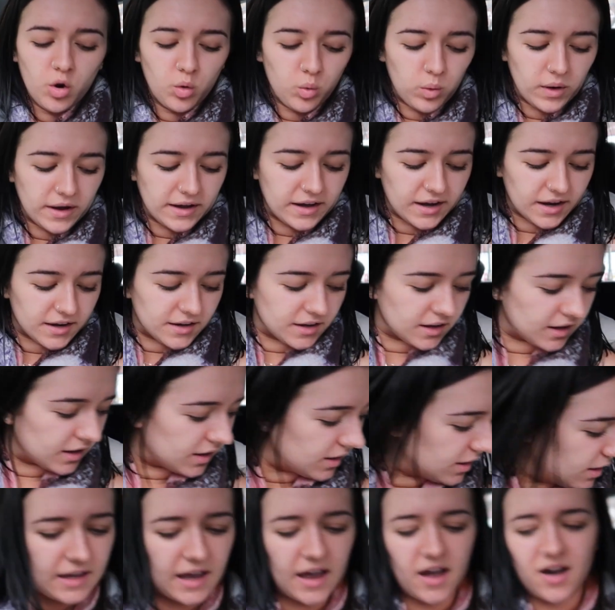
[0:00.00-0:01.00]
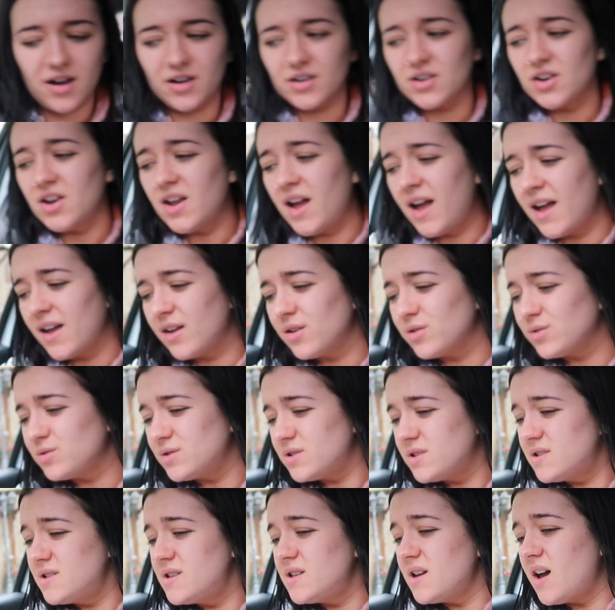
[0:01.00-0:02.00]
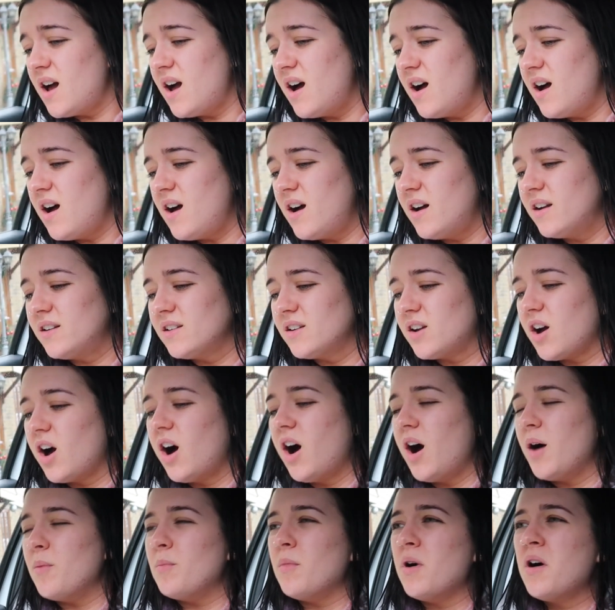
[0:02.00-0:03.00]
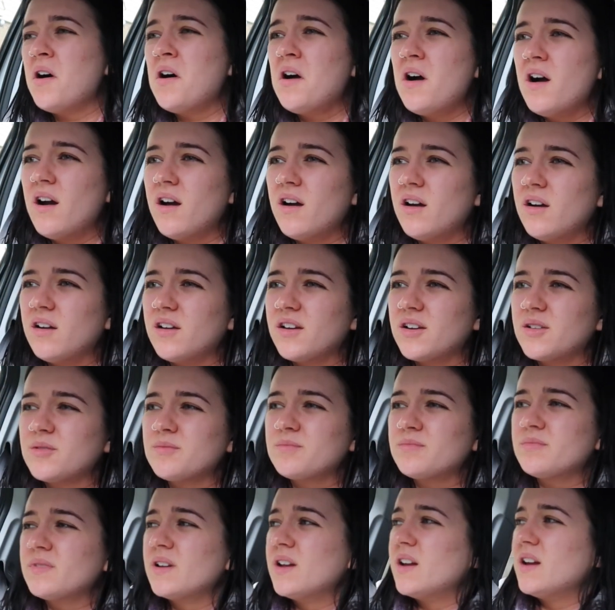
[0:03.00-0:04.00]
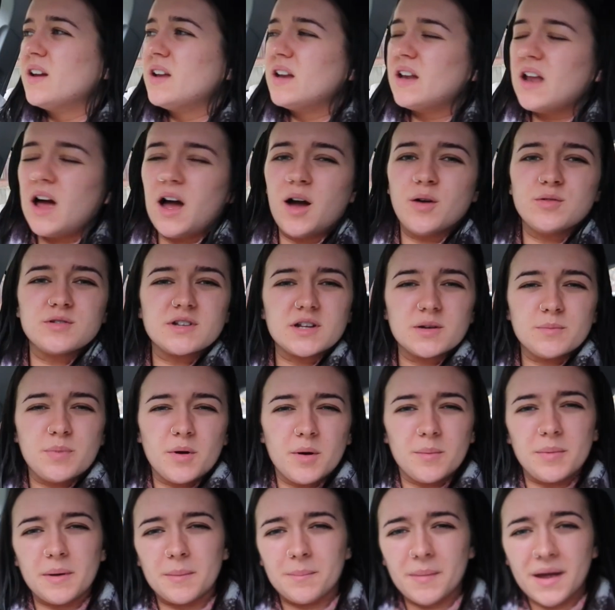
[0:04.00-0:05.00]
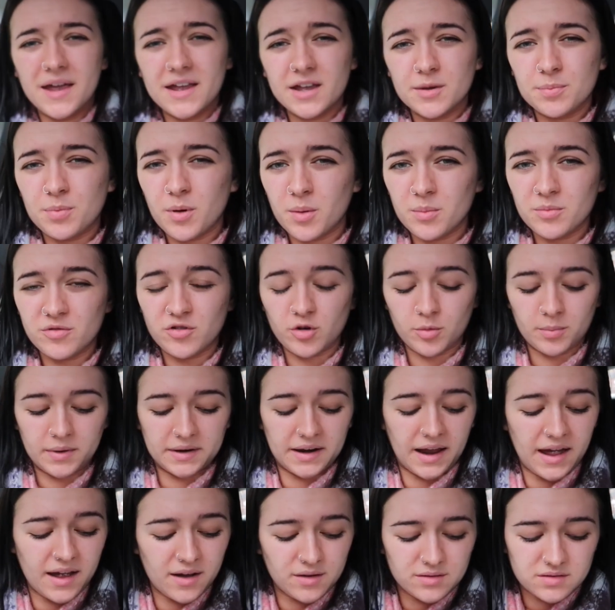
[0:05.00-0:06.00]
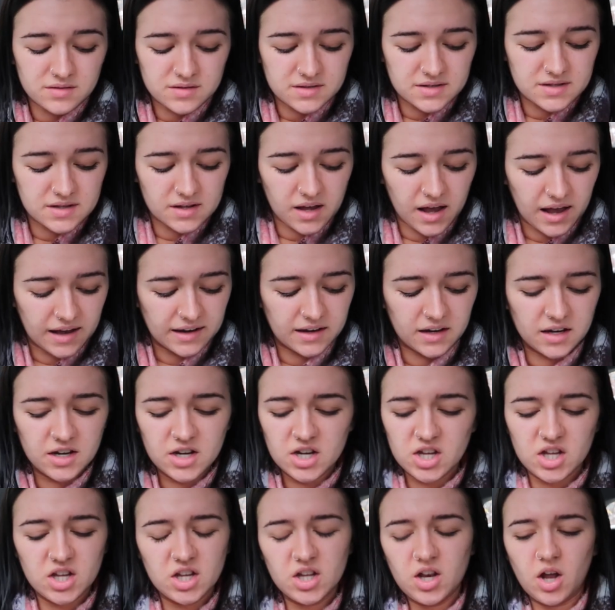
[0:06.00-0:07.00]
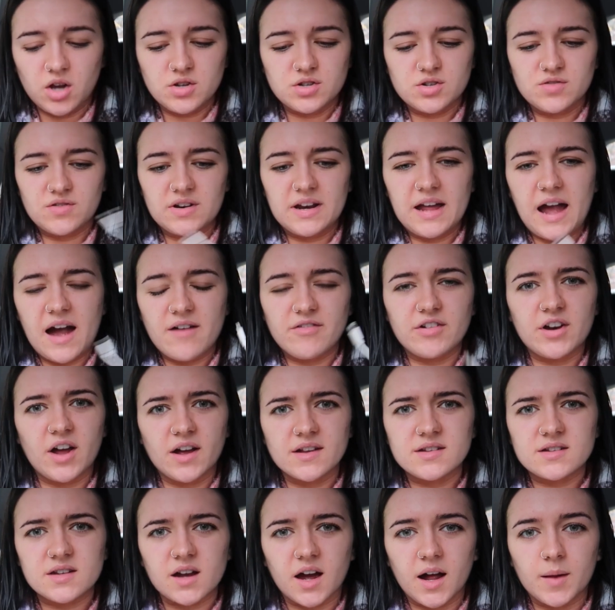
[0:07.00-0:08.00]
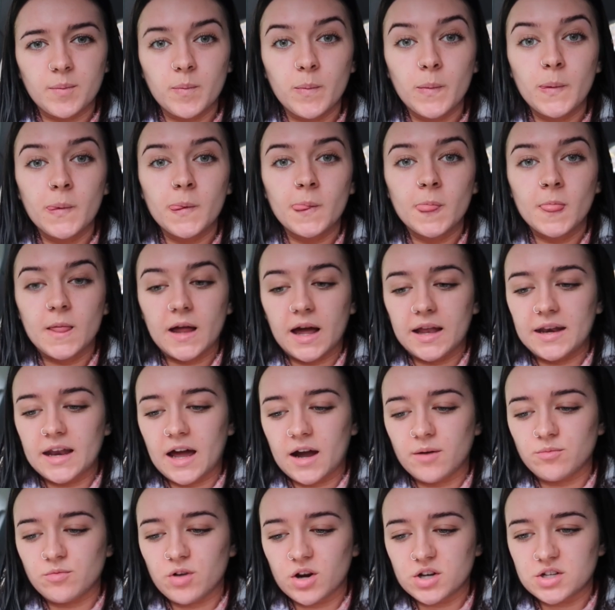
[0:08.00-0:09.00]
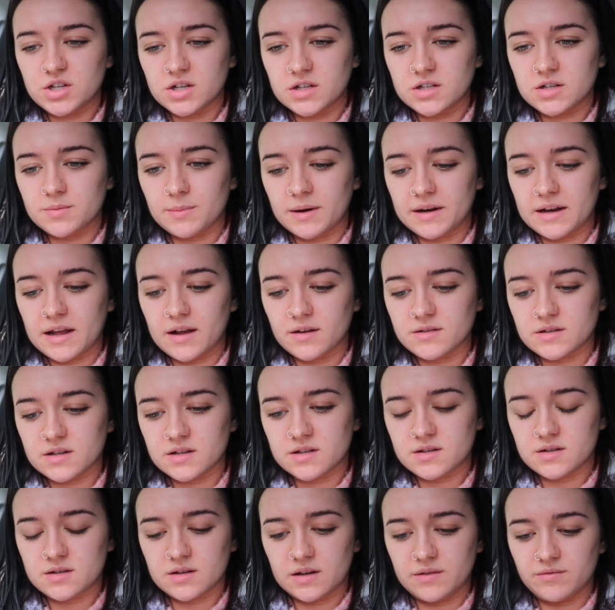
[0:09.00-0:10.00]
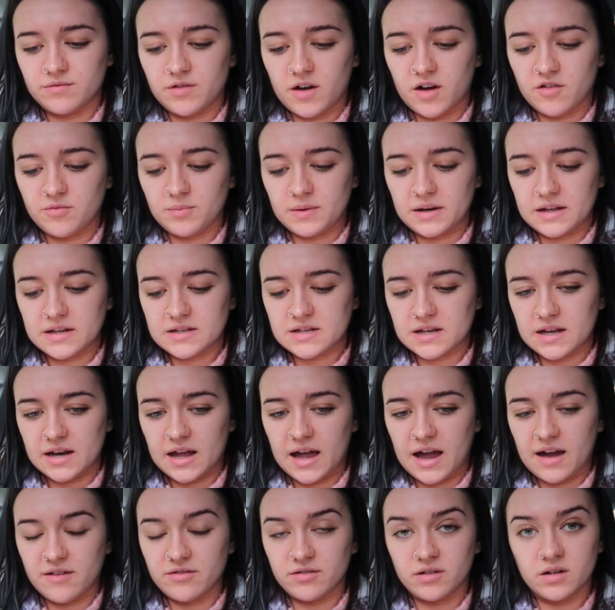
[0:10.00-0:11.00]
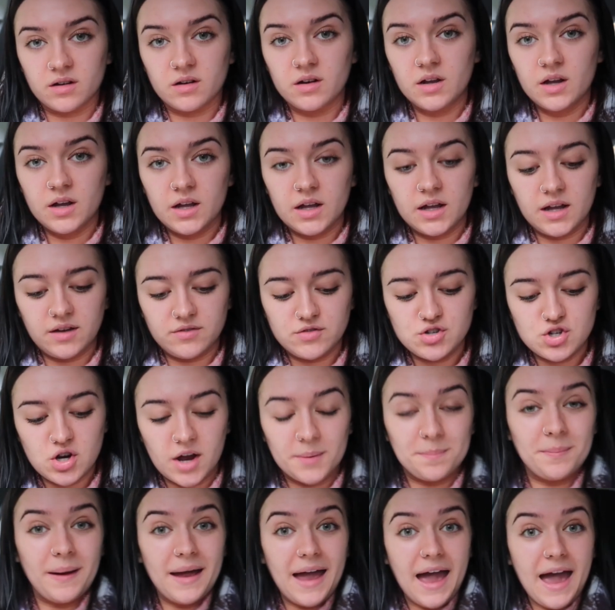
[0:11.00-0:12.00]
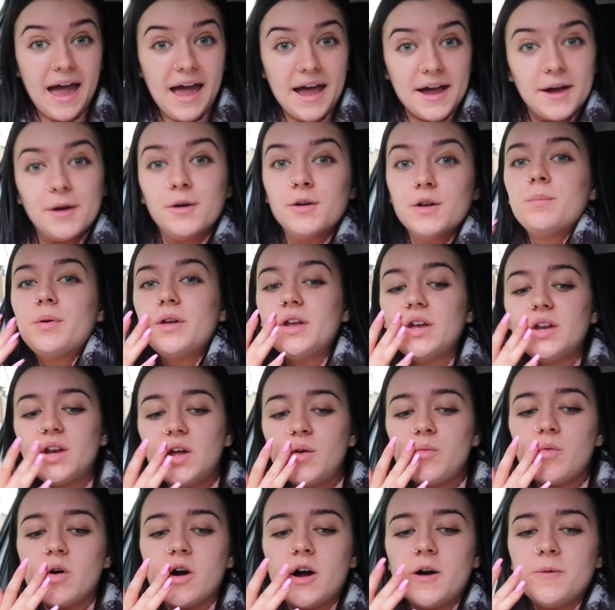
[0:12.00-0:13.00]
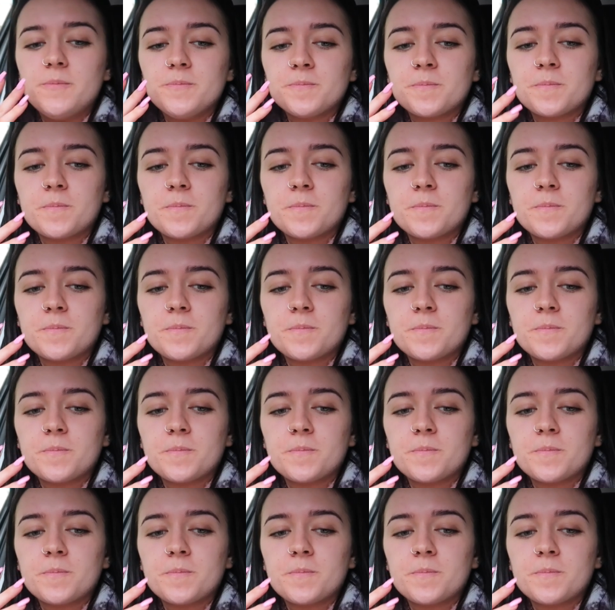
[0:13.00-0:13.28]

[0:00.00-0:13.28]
We're gonna get our nails done, come home. Like I was gonna put a bit of makeup on for my nails, like, you know, just really have a nice time. And now I'm rushing to my nails in five minutes and I haven't even dried my hair. But you know what?